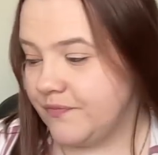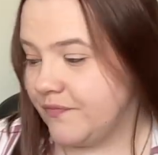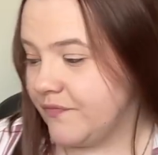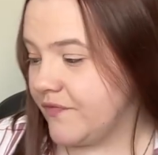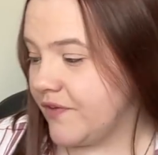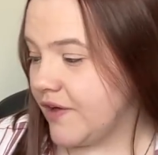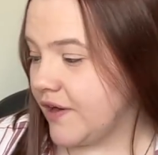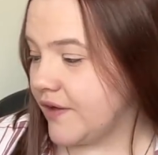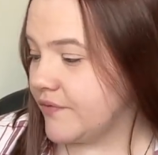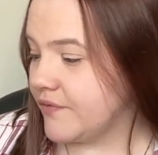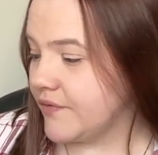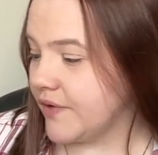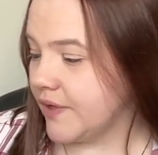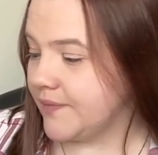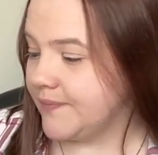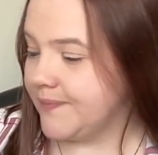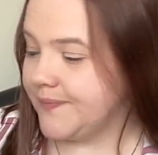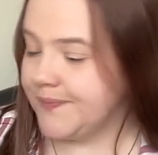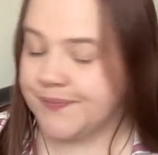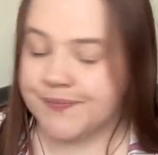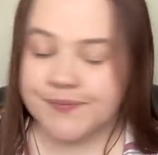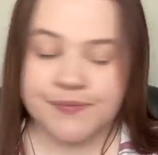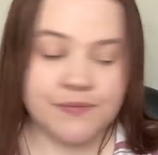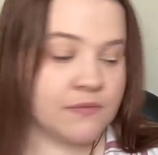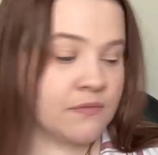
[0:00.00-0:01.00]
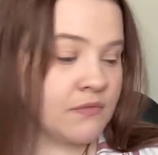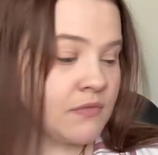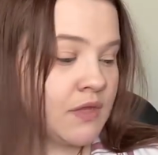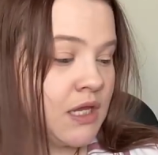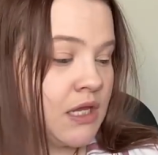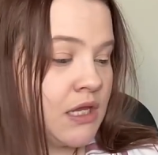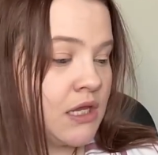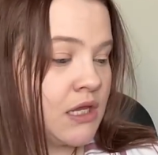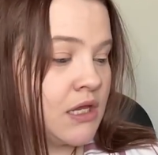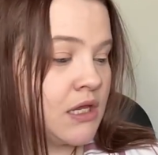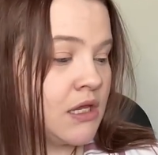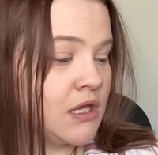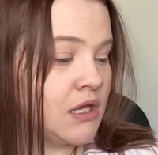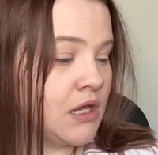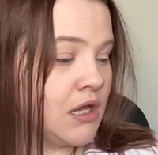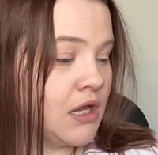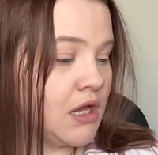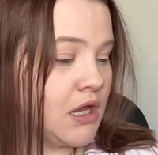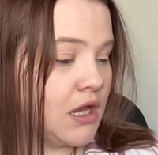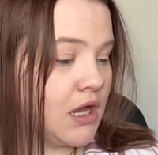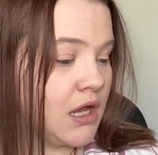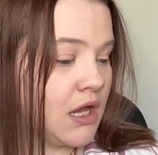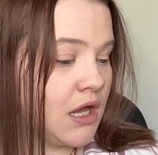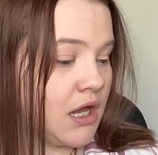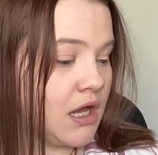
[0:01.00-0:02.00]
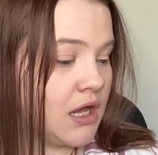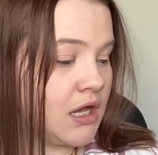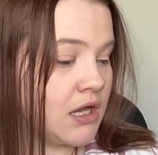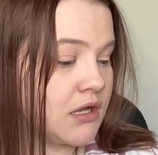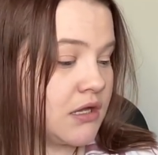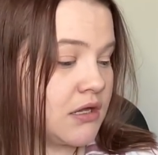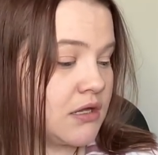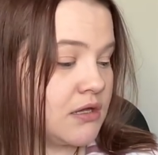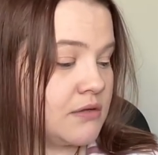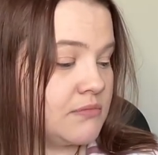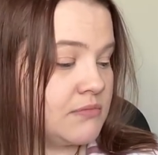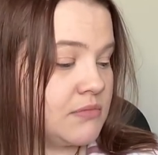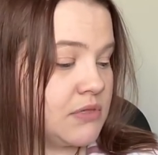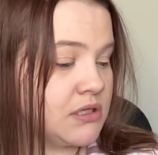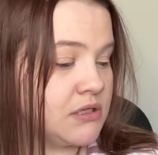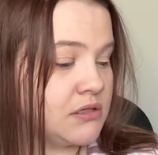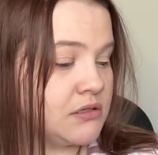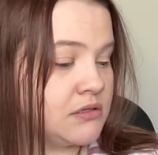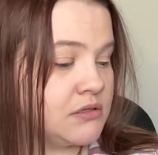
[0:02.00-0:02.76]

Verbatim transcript: Very fun. Um,